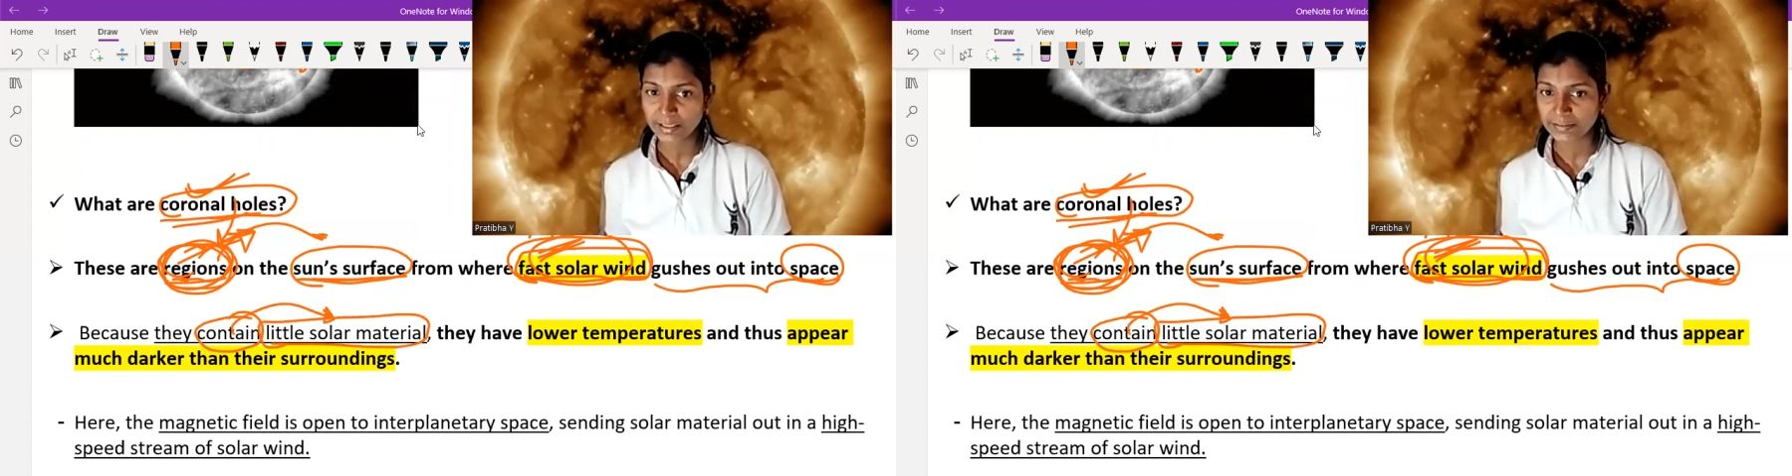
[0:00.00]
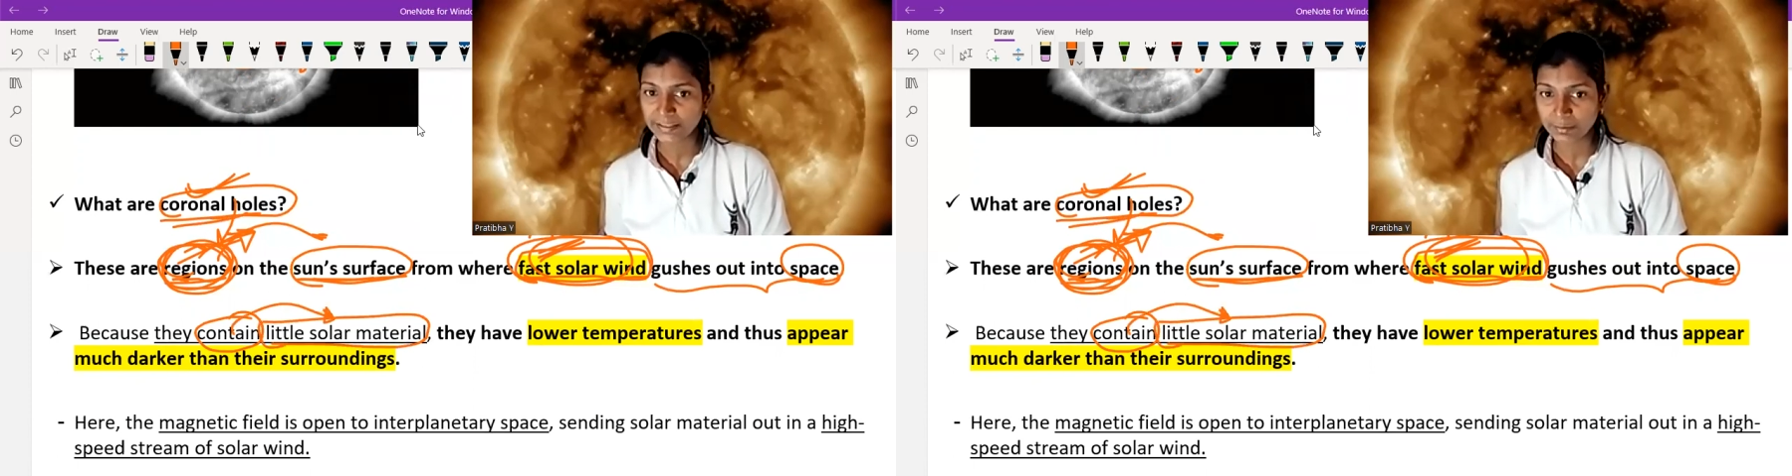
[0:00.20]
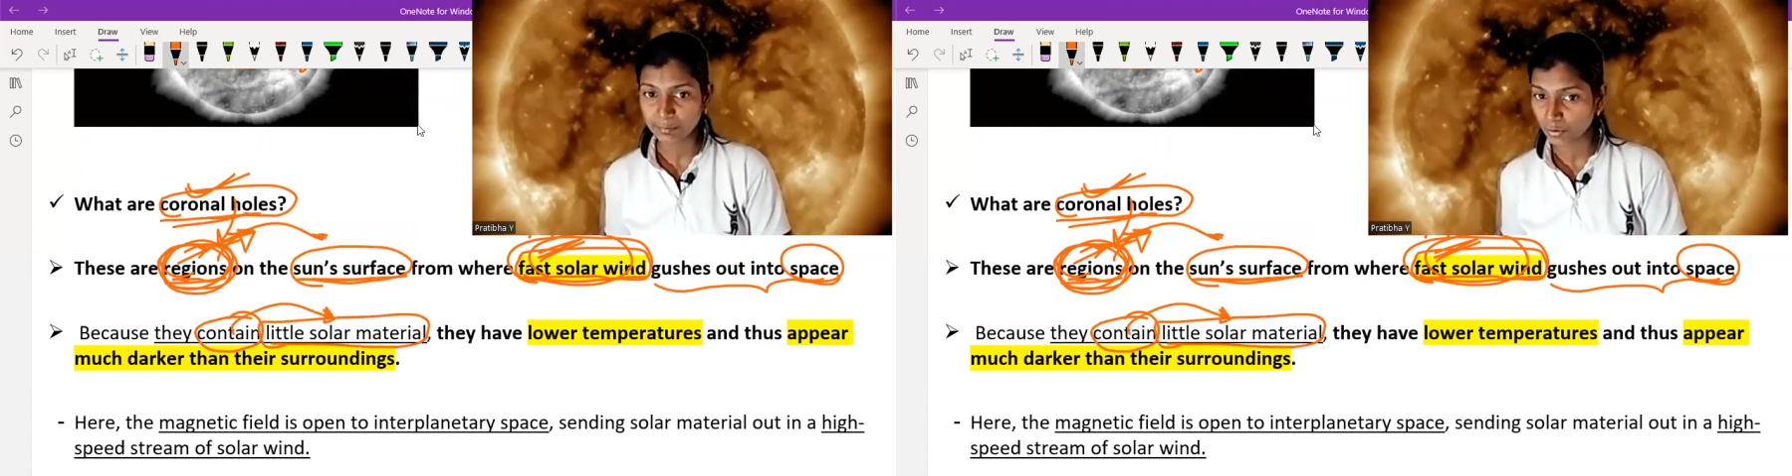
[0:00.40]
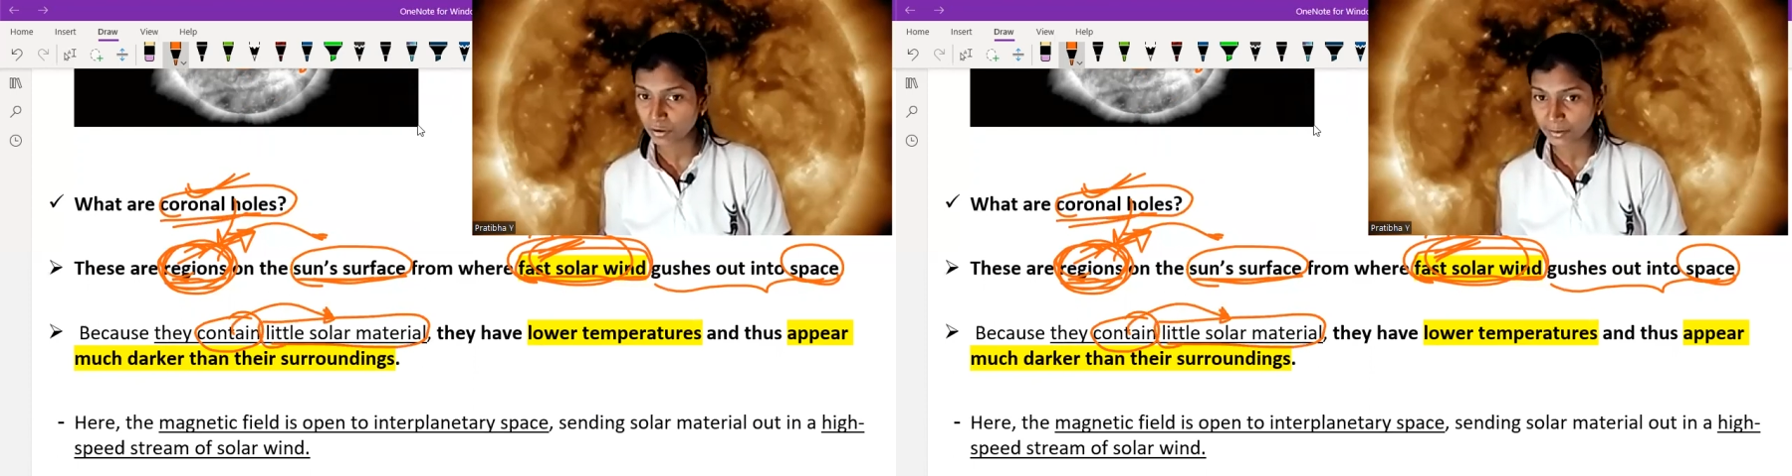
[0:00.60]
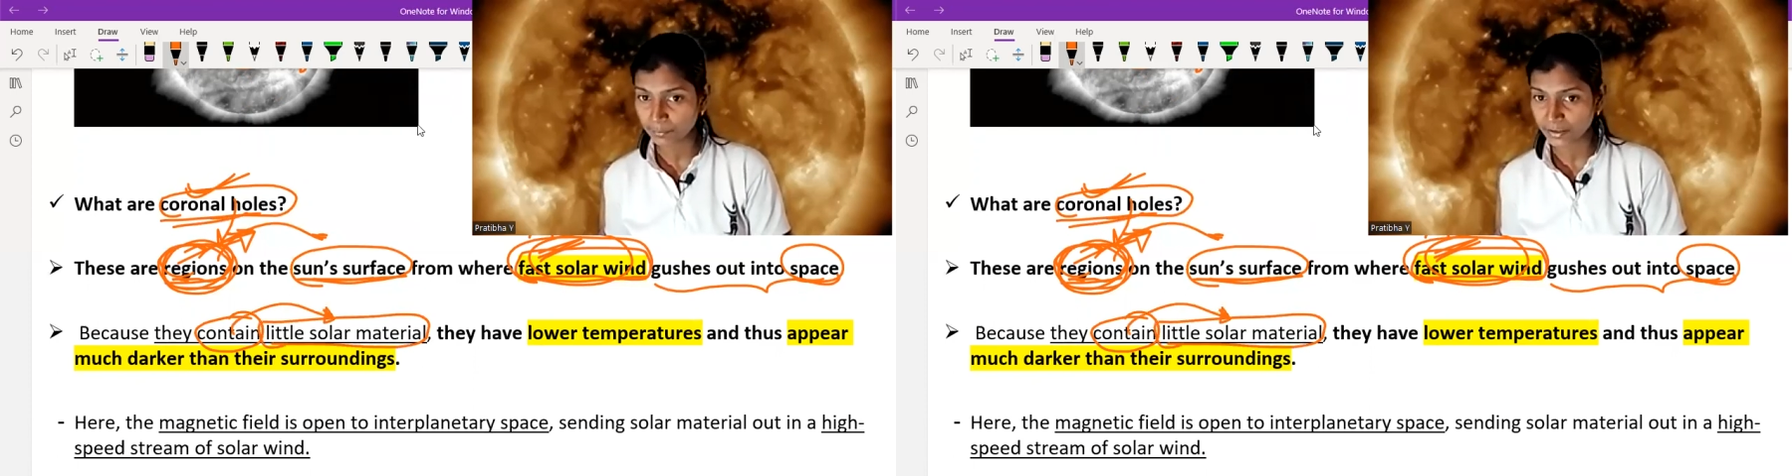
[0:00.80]
they have
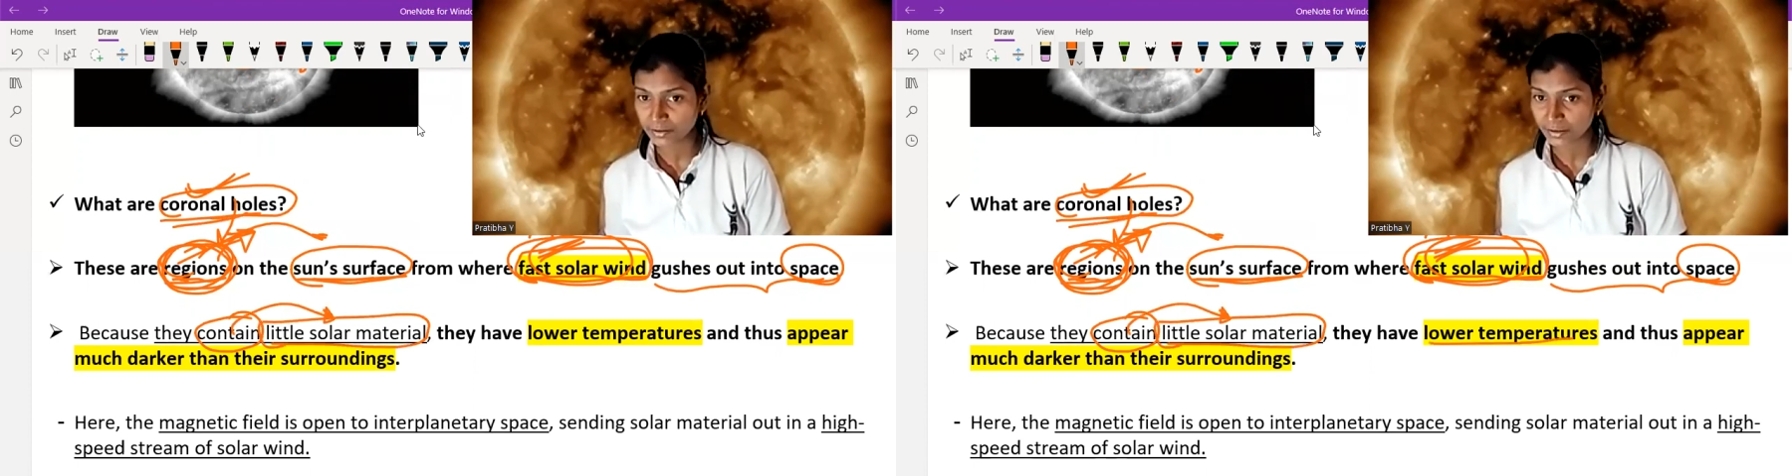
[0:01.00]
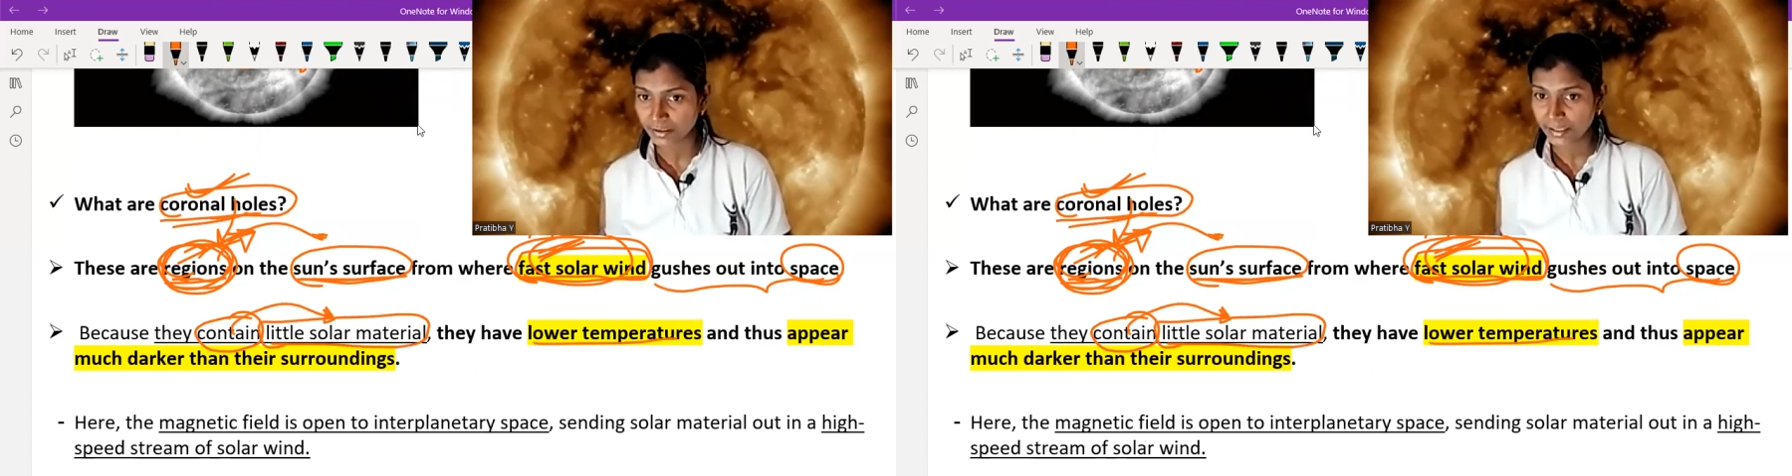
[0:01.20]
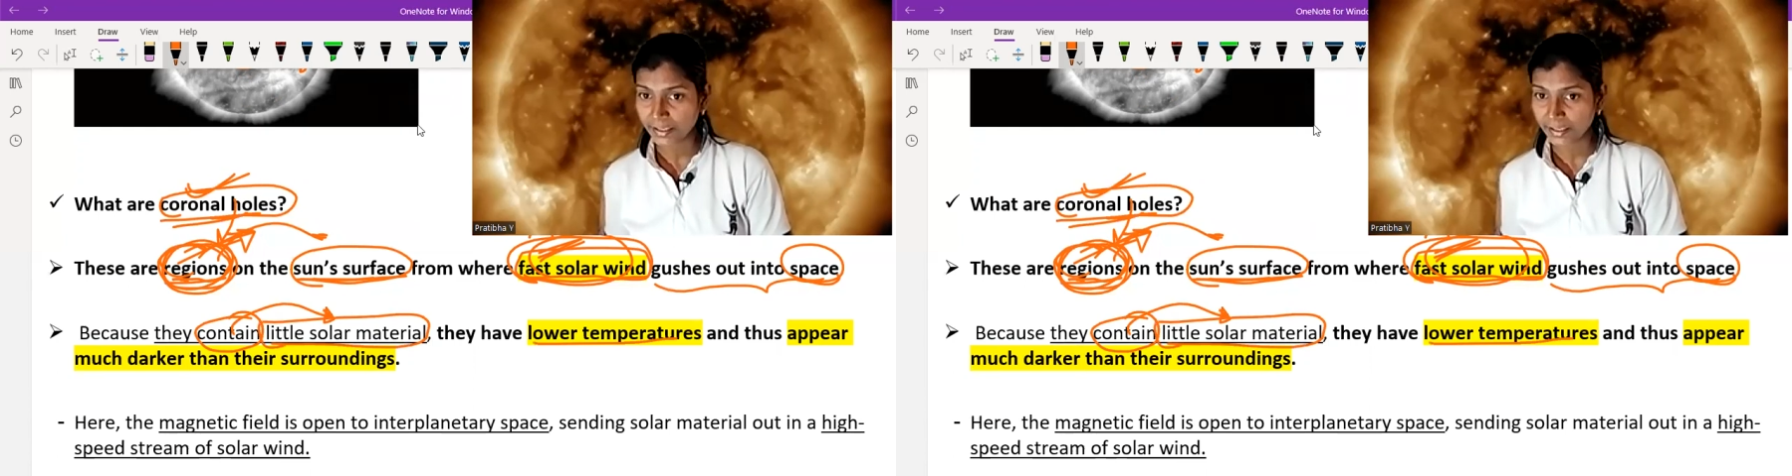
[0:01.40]
lower temperature